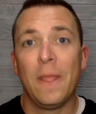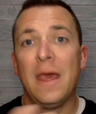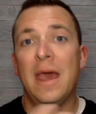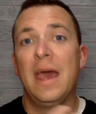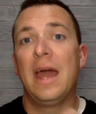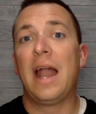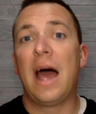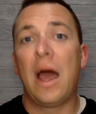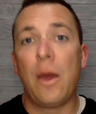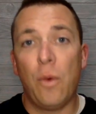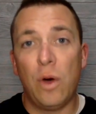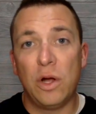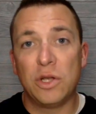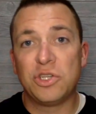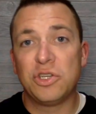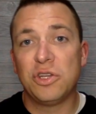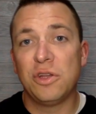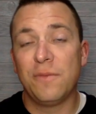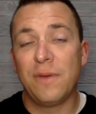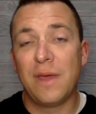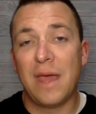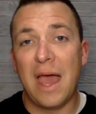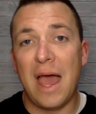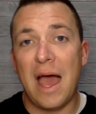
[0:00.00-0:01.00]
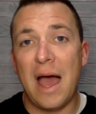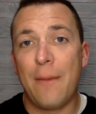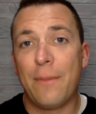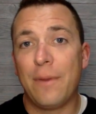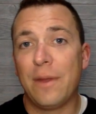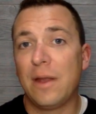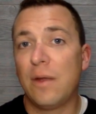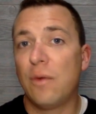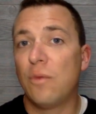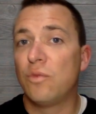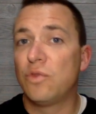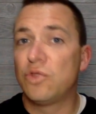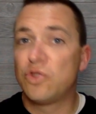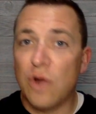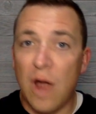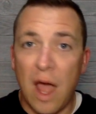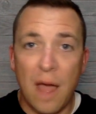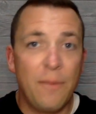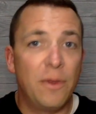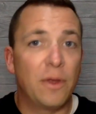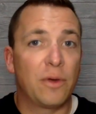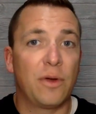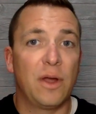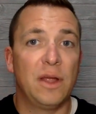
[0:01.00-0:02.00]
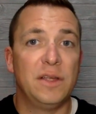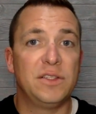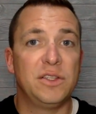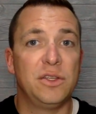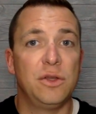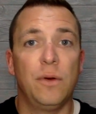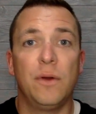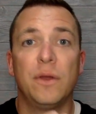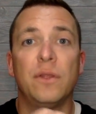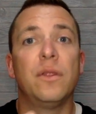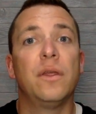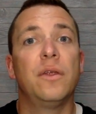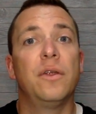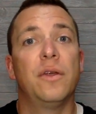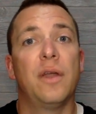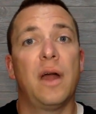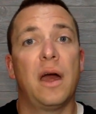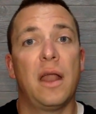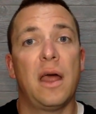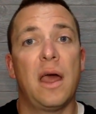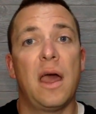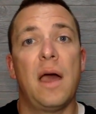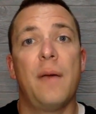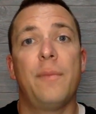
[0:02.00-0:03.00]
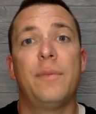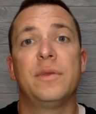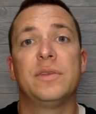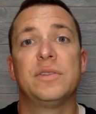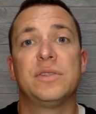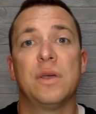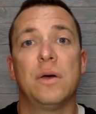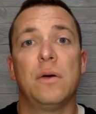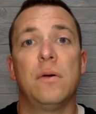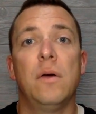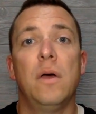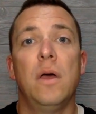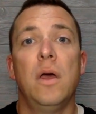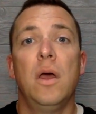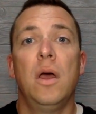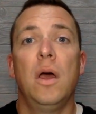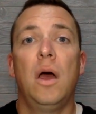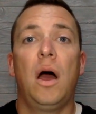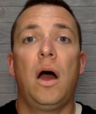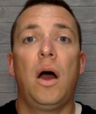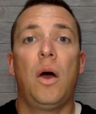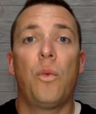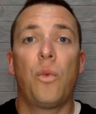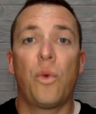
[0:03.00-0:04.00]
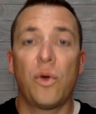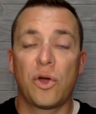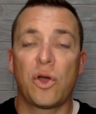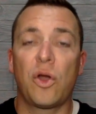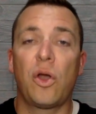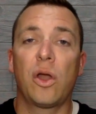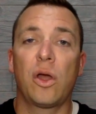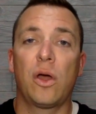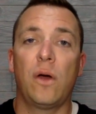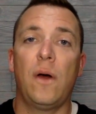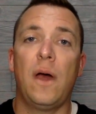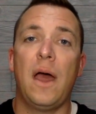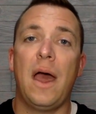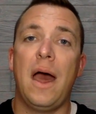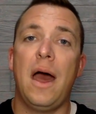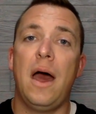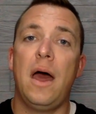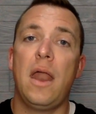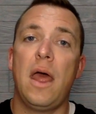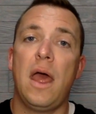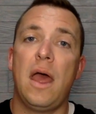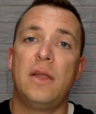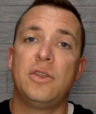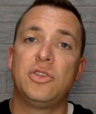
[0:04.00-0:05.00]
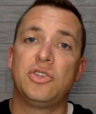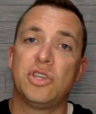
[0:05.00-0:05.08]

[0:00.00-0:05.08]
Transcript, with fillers: And I want you to be happy. And it would drive me crazy knowing that you're not happy. So uh, we're going to go ahead and